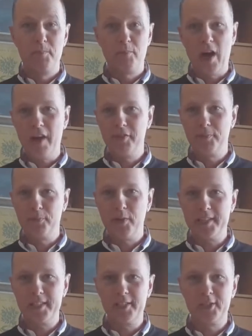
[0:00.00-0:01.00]
private
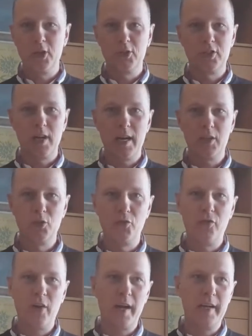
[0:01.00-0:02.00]
presses, so it's hard to
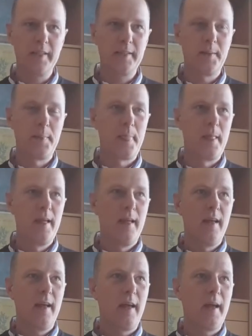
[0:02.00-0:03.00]
find.
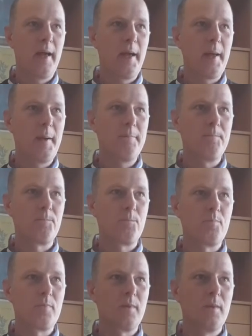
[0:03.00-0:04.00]
Um,
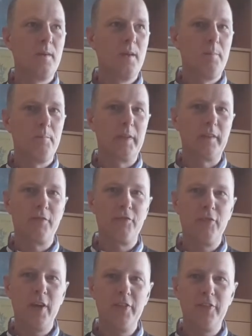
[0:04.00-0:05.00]
but the
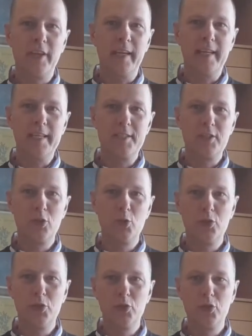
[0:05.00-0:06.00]
fun thing is
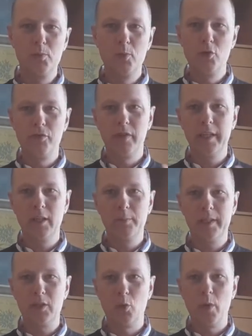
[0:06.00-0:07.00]
you, you, you move a little
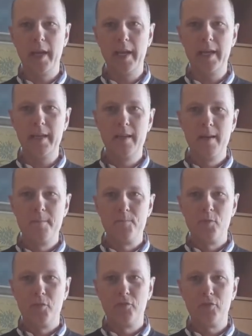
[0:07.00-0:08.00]
bit away
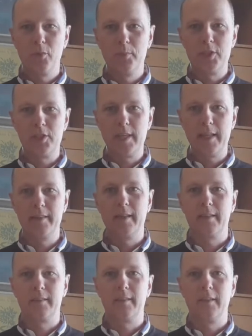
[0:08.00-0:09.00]
from the standard
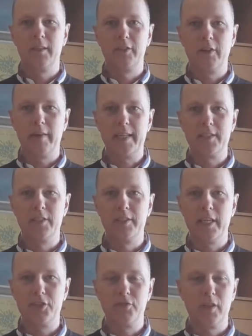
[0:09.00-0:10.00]
uh, direction
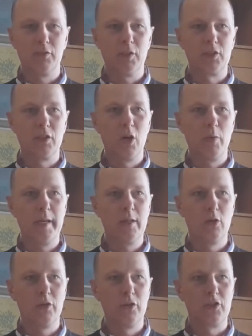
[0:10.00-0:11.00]
JazzFunk was going,
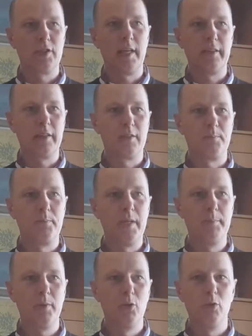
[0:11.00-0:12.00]
or the standard
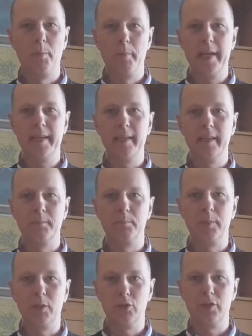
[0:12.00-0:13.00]
people who are making
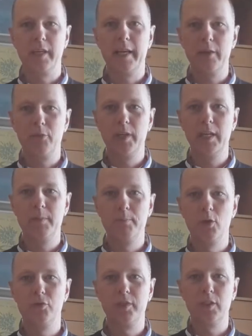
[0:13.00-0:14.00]
it, because they really
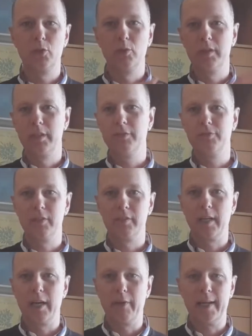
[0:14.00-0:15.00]
moved into a different
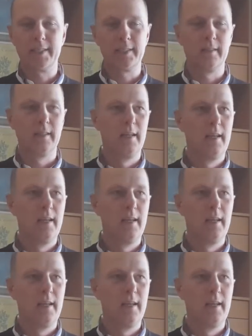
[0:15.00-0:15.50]
direction.